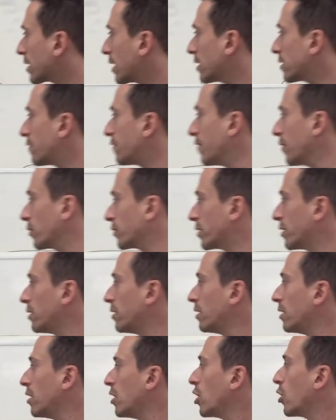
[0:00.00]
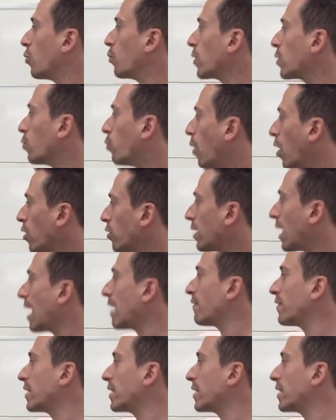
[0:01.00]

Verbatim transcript: gets filtered, we won't have